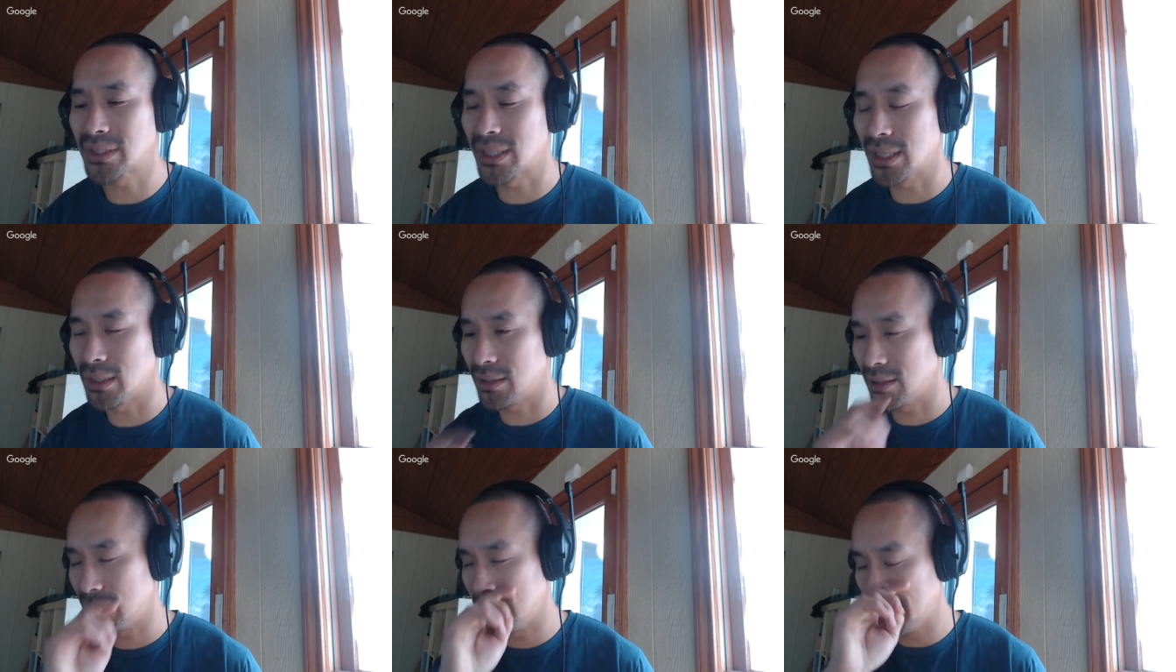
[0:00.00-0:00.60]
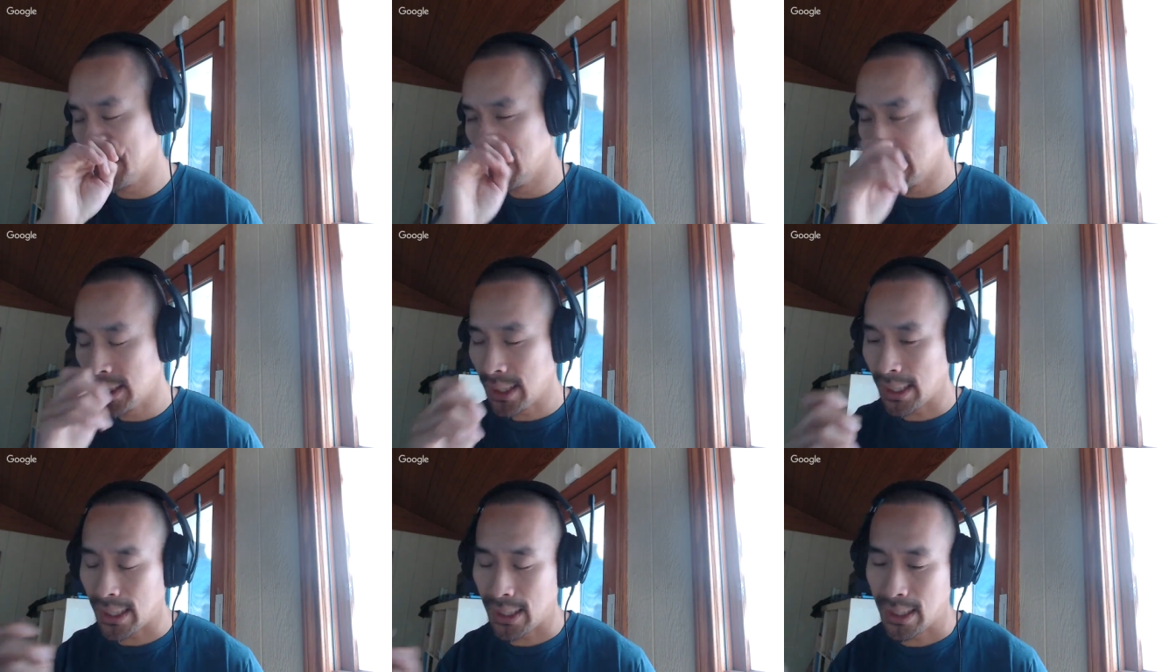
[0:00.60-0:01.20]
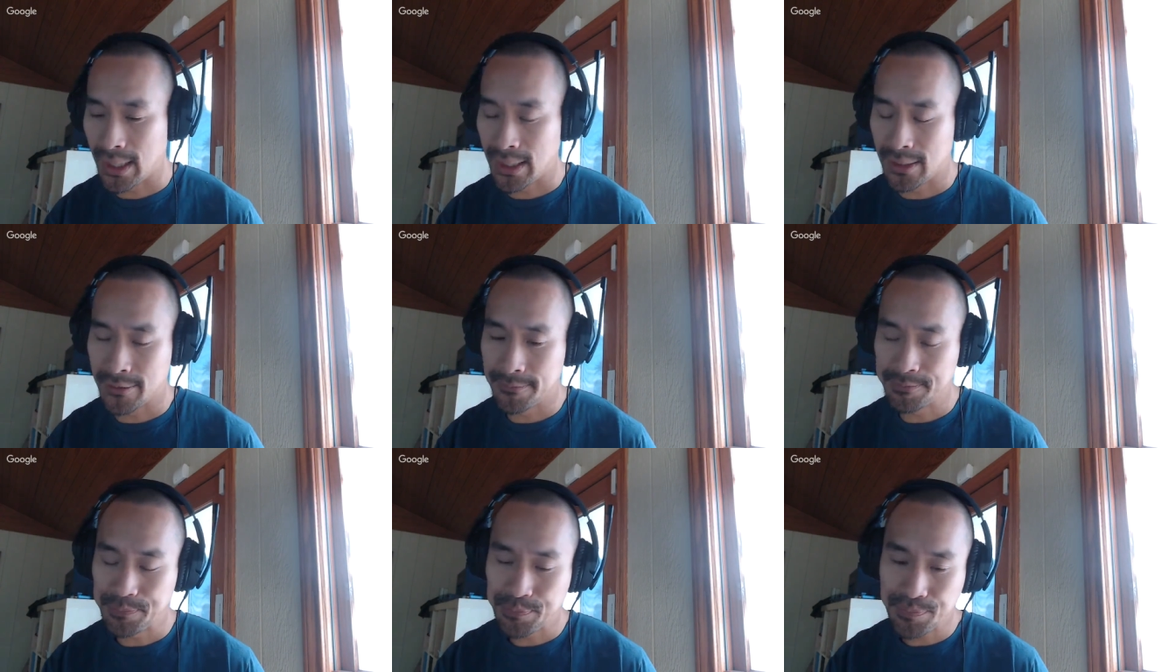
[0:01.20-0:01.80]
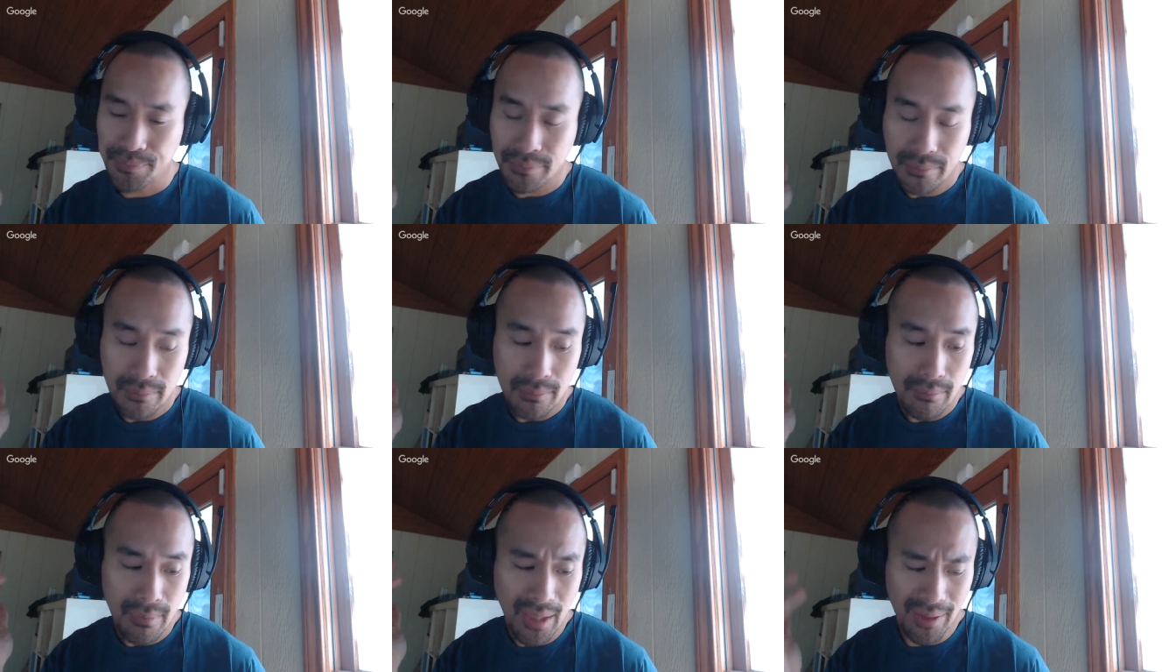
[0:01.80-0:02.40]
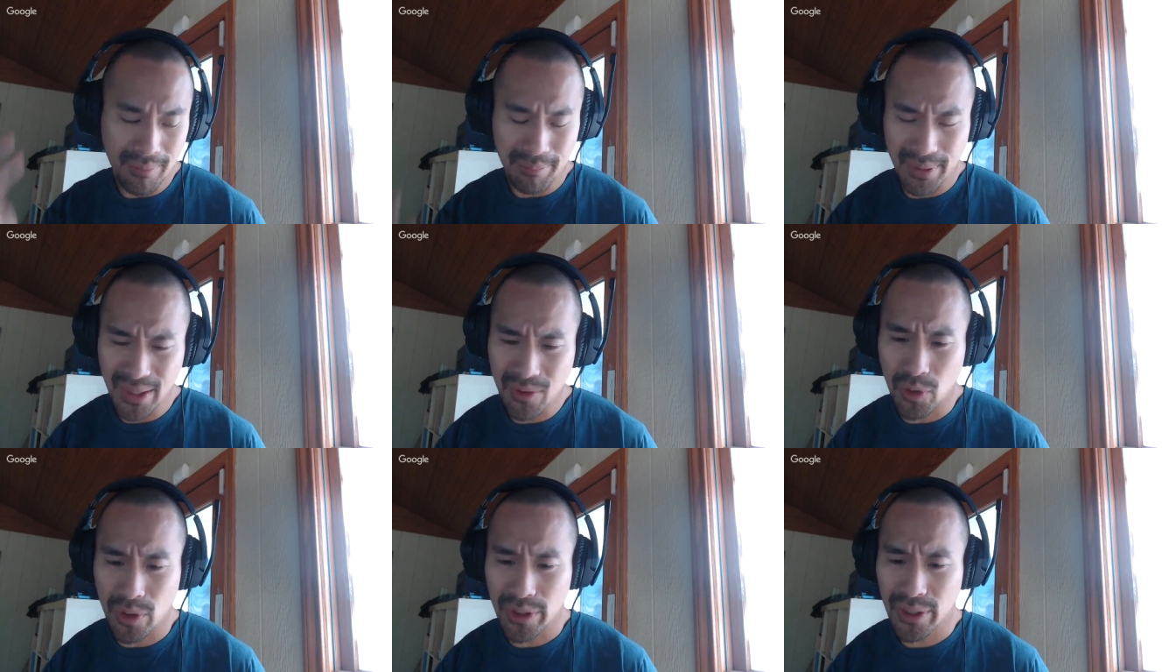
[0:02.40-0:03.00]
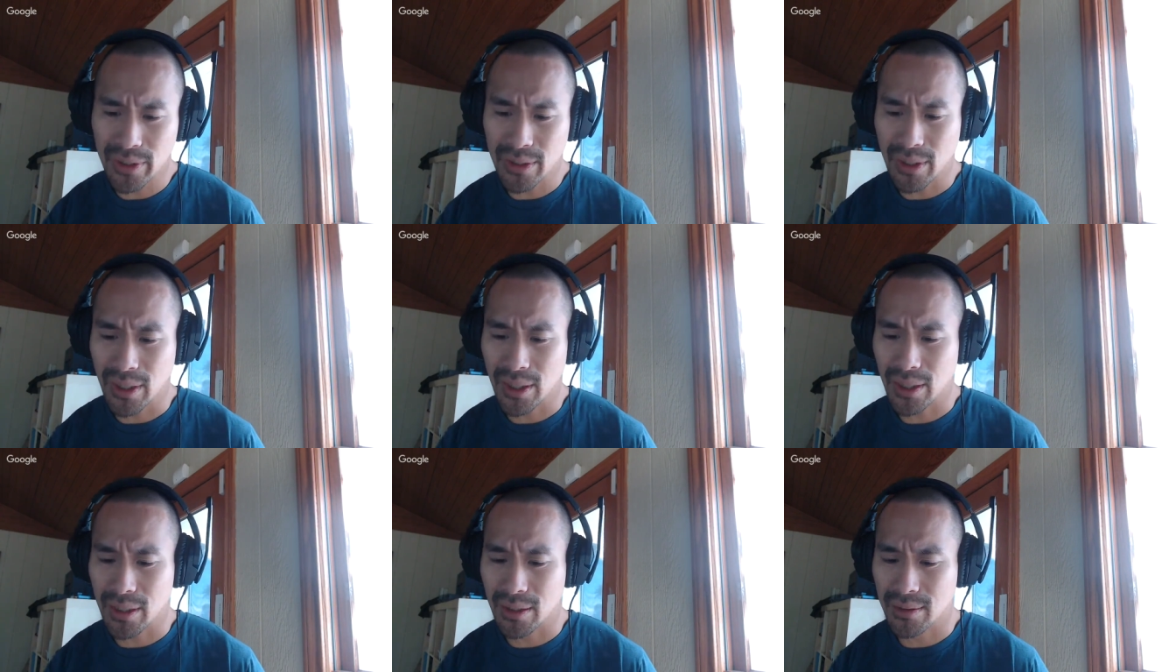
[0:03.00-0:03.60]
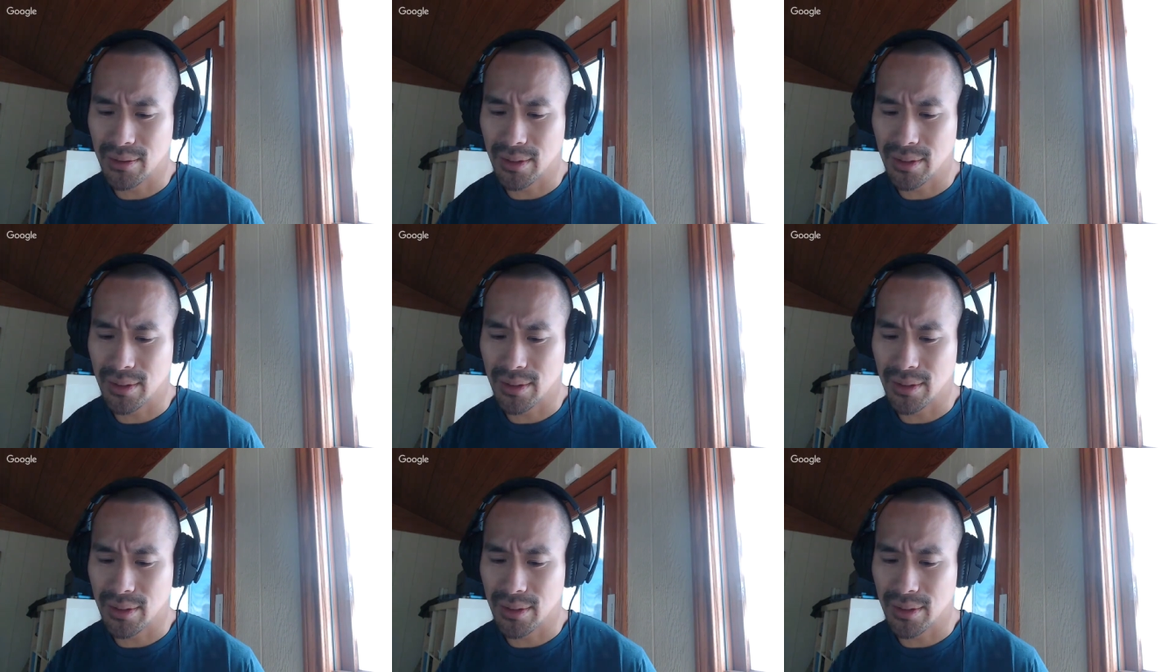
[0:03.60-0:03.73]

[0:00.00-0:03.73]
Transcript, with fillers: dollar and Bitcoin,